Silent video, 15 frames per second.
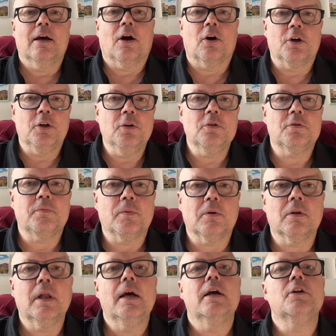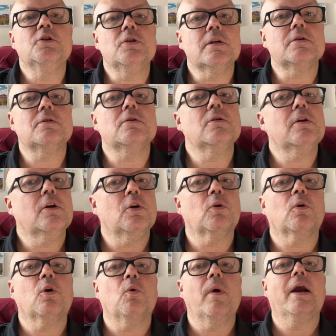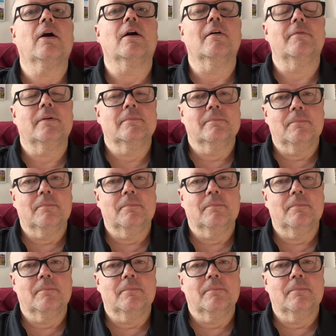are useful just so you're aware of,